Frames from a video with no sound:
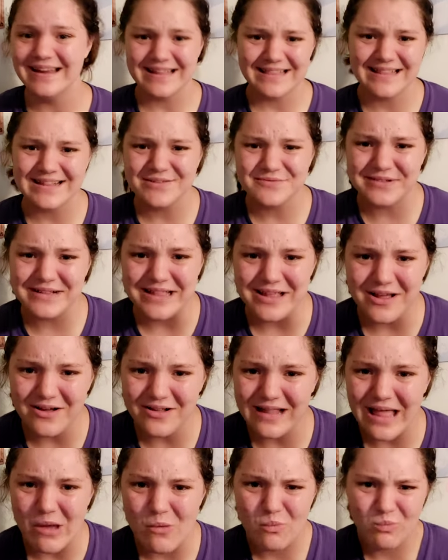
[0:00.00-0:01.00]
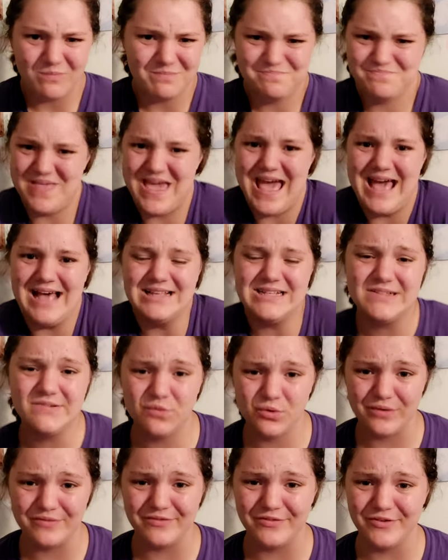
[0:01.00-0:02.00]
that's really all I asked
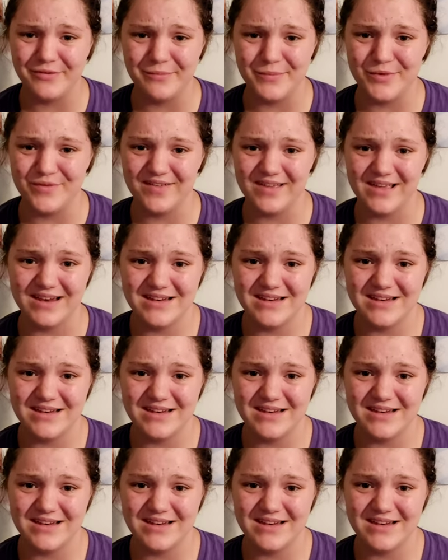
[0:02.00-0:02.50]
for for a movie.